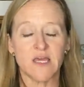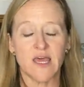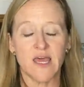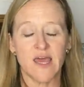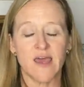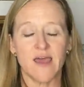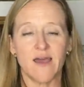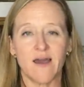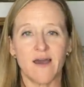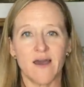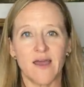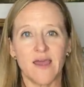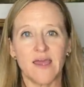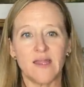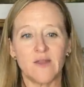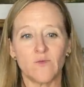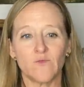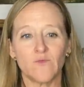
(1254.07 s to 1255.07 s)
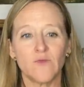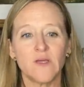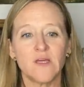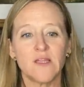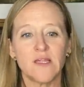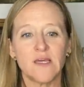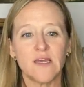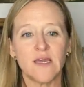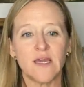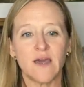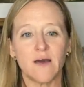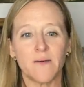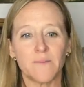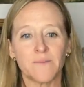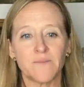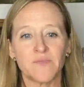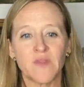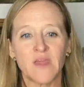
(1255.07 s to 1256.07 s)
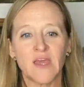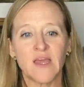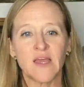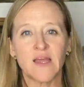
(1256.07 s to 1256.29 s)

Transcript: eh, it really um,